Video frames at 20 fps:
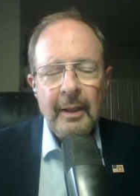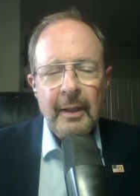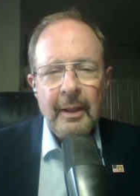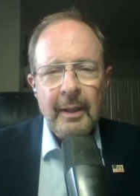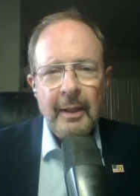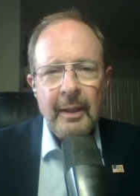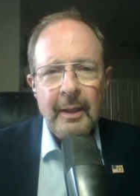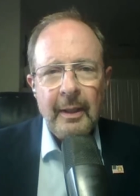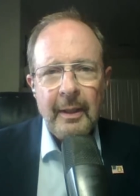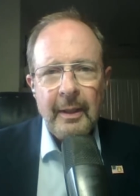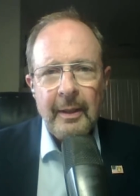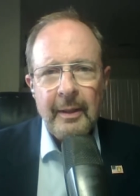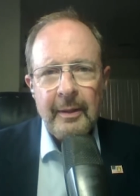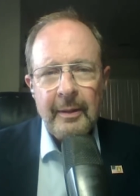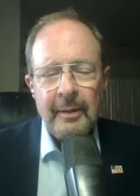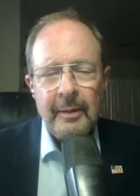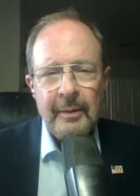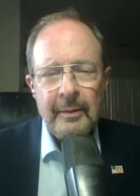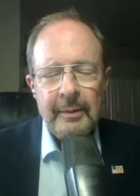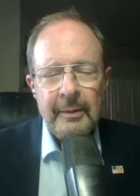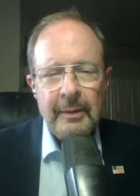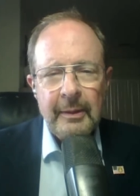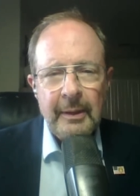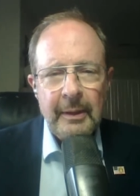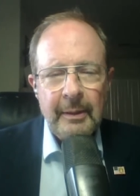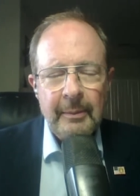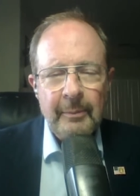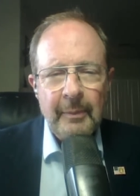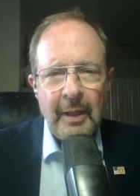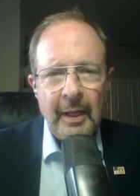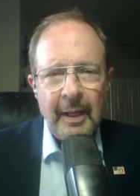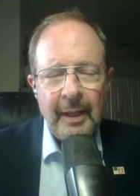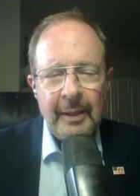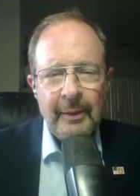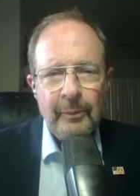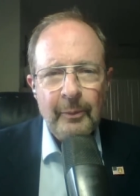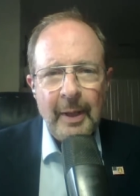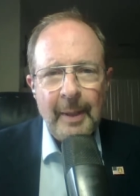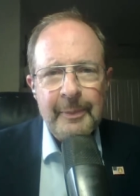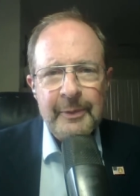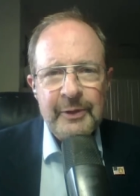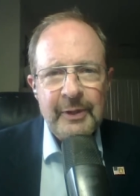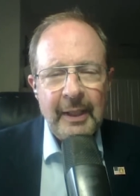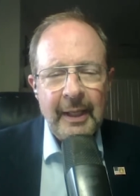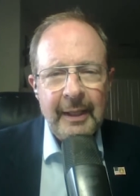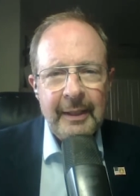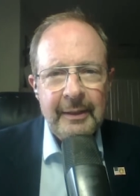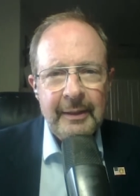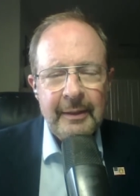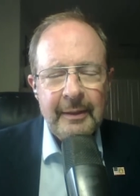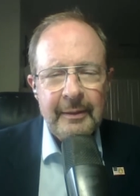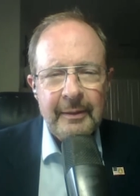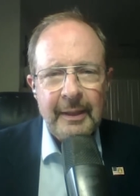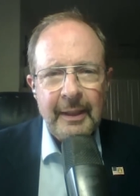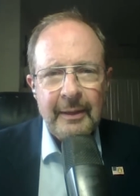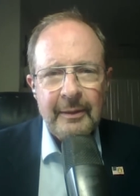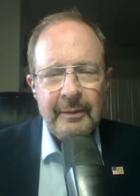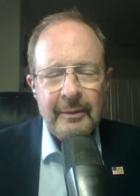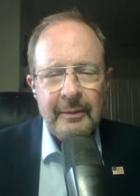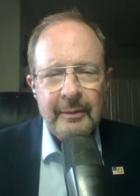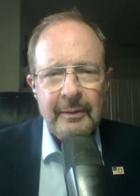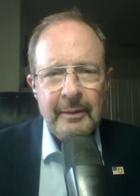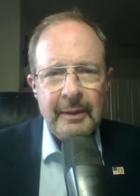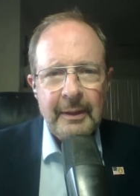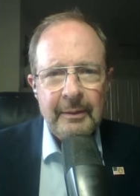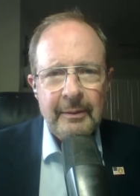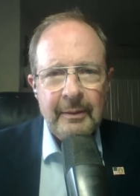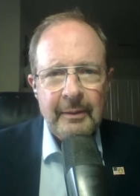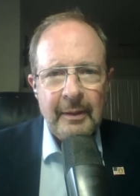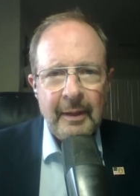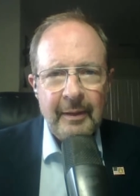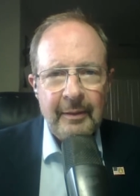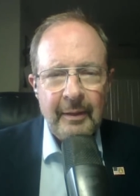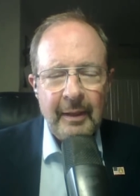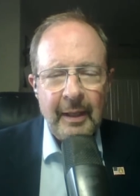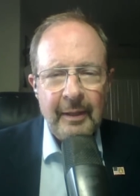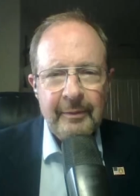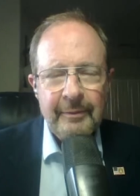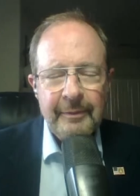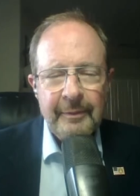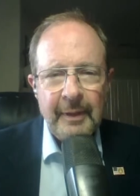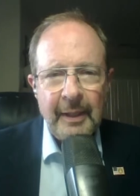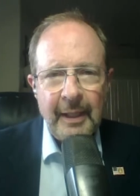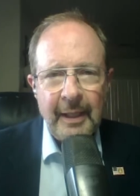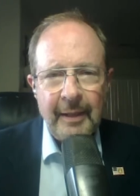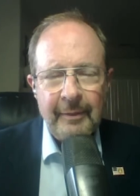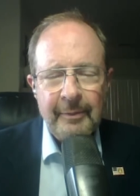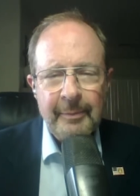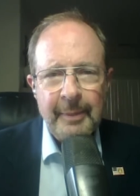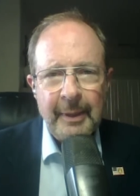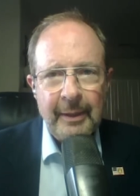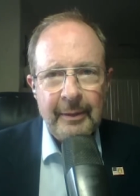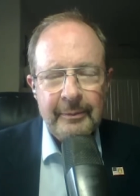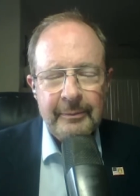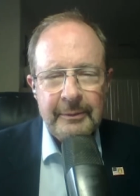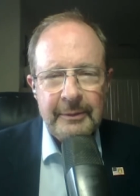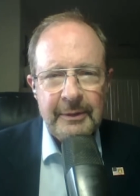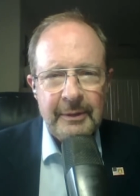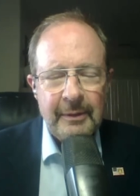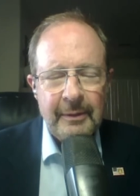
my website and get. I have about